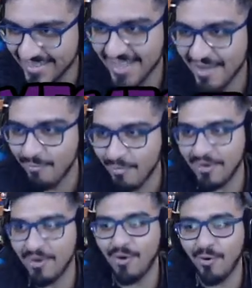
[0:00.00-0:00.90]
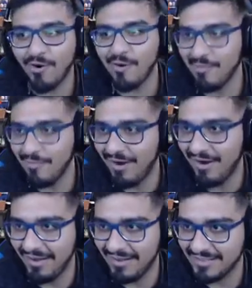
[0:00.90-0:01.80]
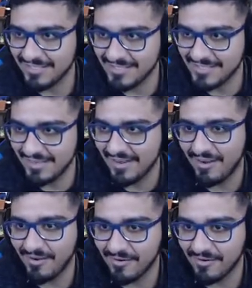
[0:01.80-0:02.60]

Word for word: What a horrible Mon to send out.